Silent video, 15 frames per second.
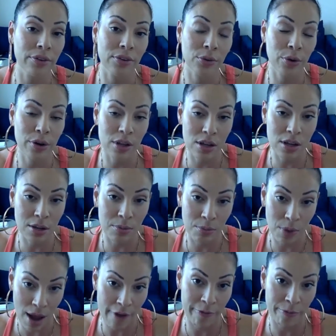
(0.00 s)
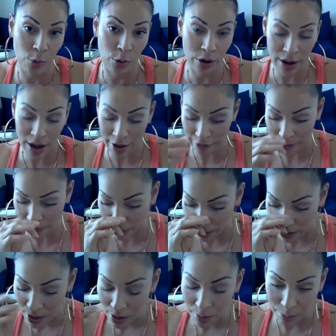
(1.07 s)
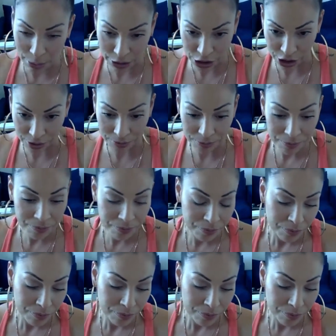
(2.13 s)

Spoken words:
So it's already eating more than half of my budget.